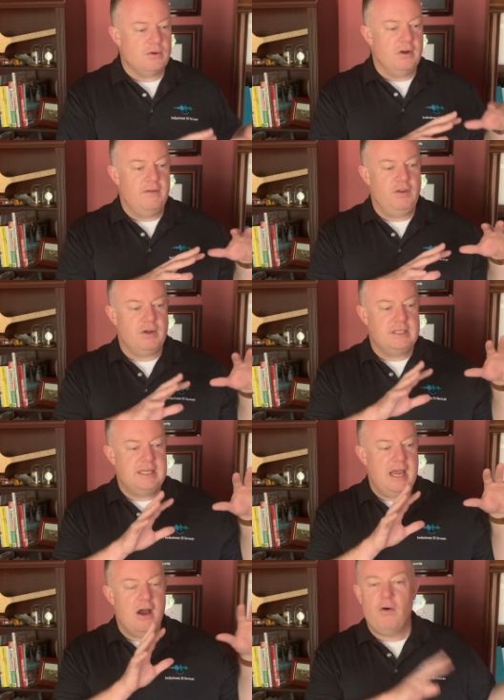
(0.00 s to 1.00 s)
or if you could
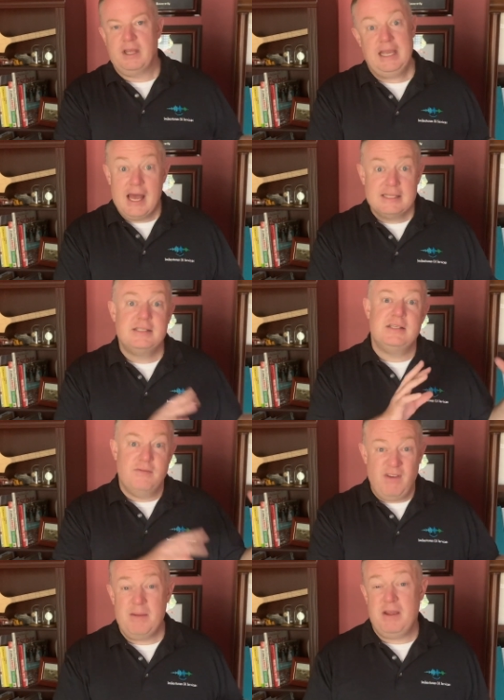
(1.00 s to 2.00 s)
say all the guests
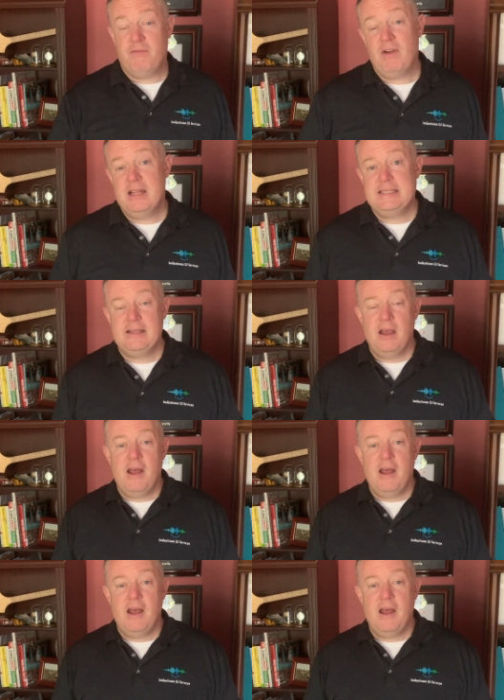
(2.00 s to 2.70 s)
and family and friends,